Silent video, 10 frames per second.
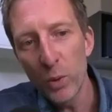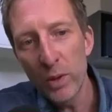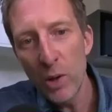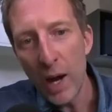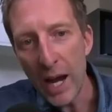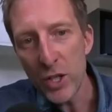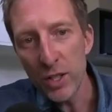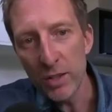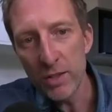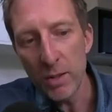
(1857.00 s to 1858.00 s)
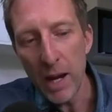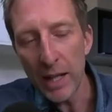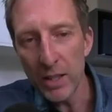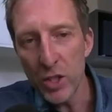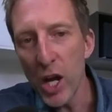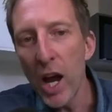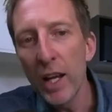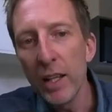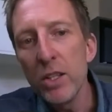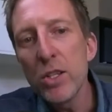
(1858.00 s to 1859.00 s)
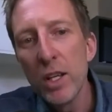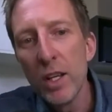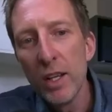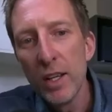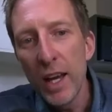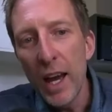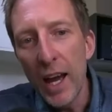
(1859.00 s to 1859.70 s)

with your actions to make the change. Mm.